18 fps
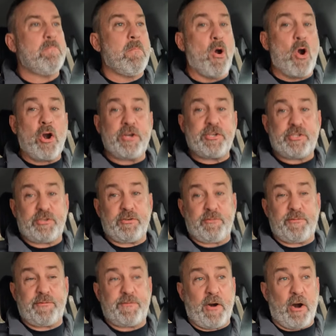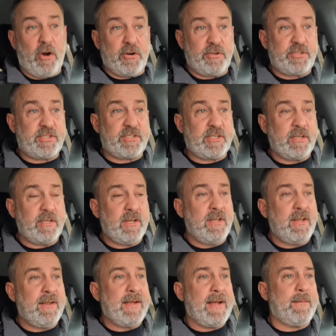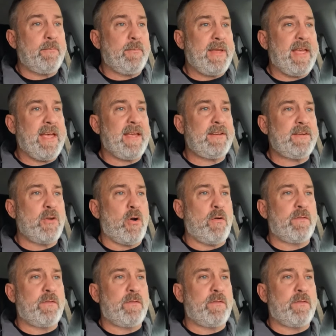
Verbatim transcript: March 1st, I'm gonna be heading